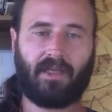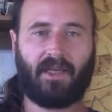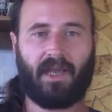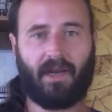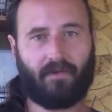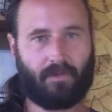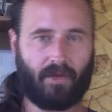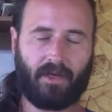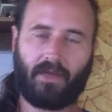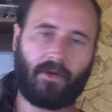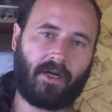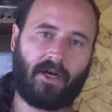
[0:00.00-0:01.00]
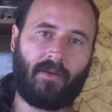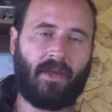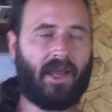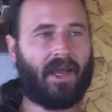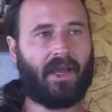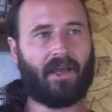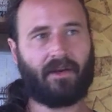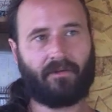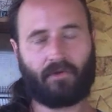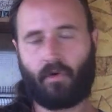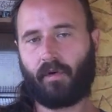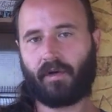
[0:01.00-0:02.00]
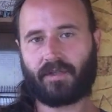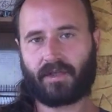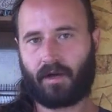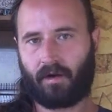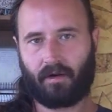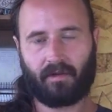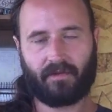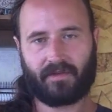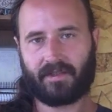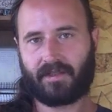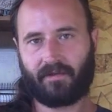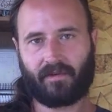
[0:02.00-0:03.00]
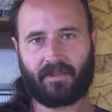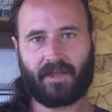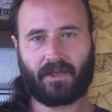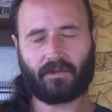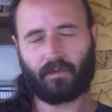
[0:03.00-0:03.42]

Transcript: And every Monday would come, and of course, all of these different things.